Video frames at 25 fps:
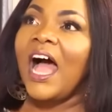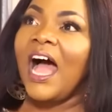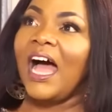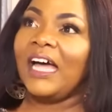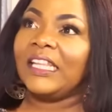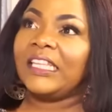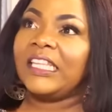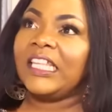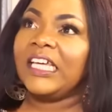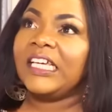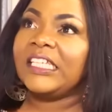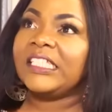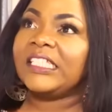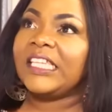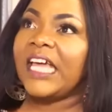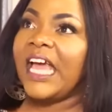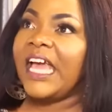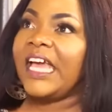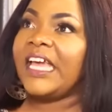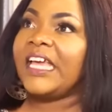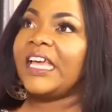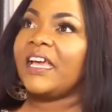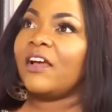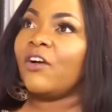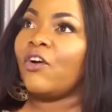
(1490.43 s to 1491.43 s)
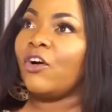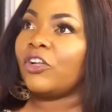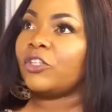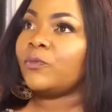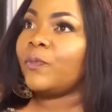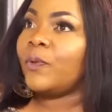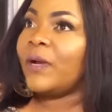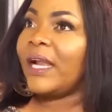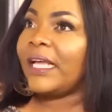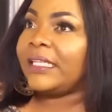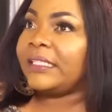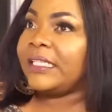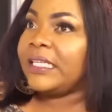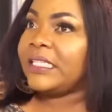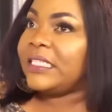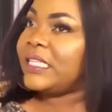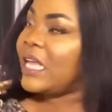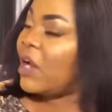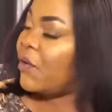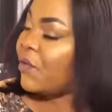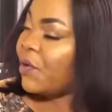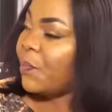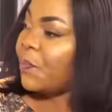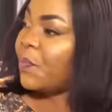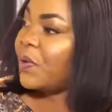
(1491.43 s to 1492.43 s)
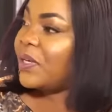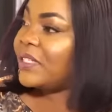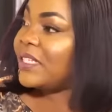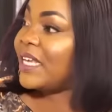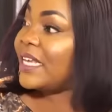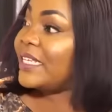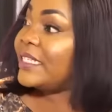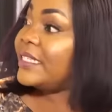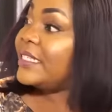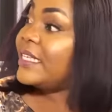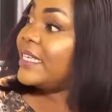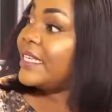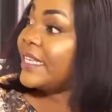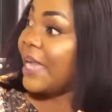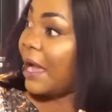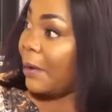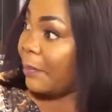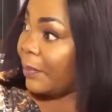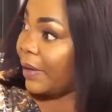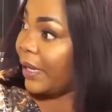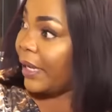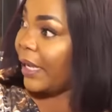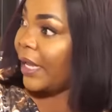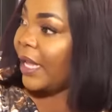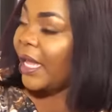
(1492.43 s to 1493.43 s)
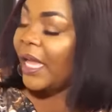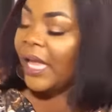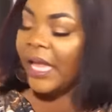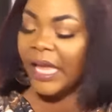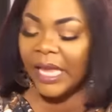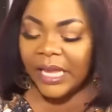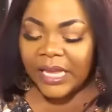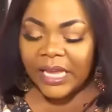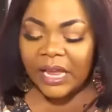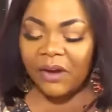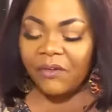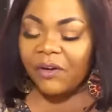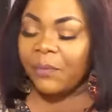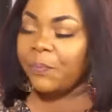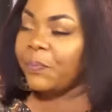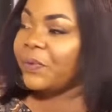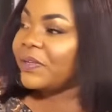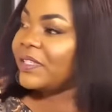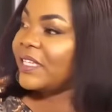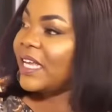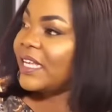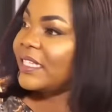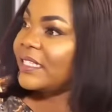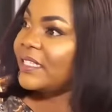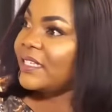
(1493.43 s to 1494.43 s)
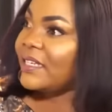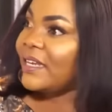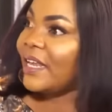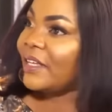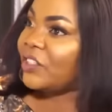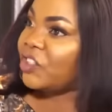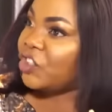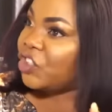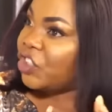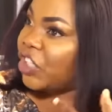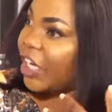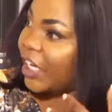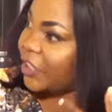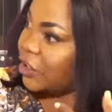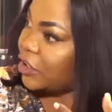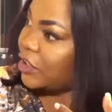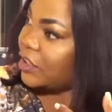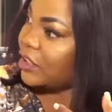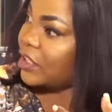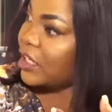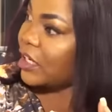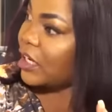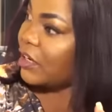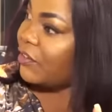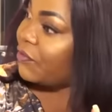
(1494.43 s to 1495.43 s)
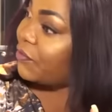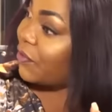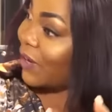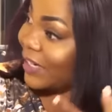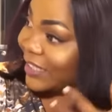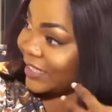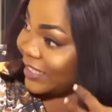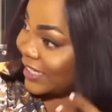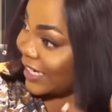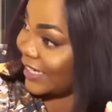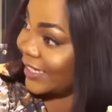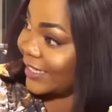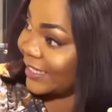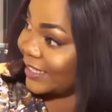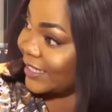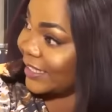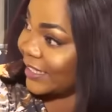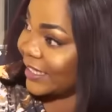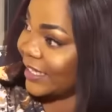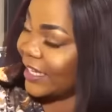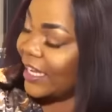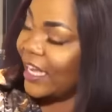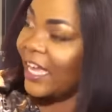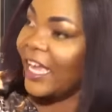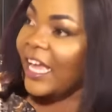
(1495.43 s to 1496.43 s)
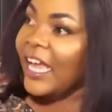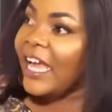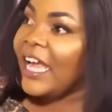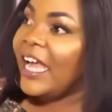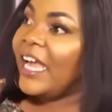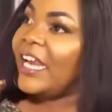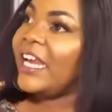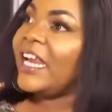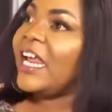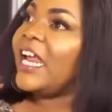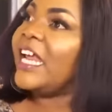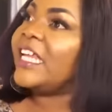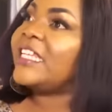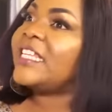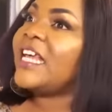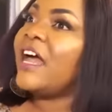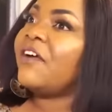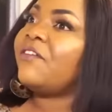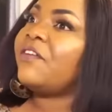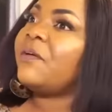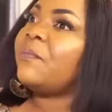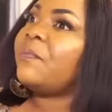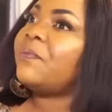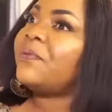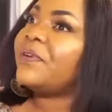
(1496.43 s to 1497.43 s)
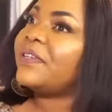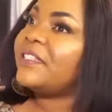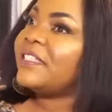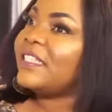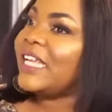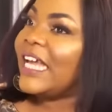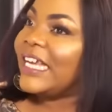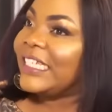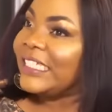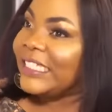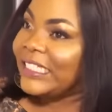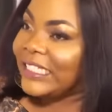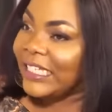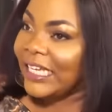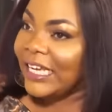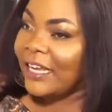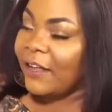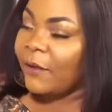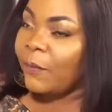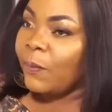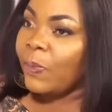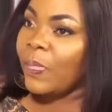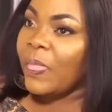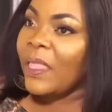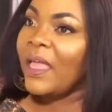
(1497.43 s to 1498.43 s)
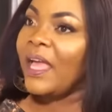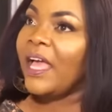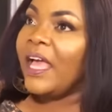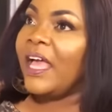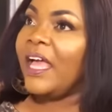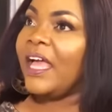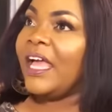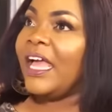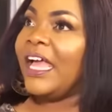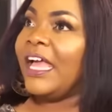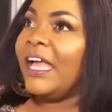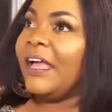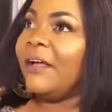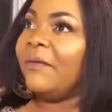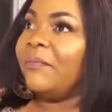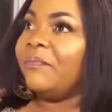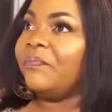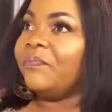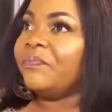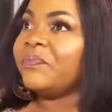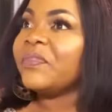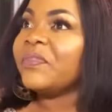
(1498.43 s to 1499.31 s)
I think that gospel artists are representing Yame, you're representing the church fraternity, and they are representing let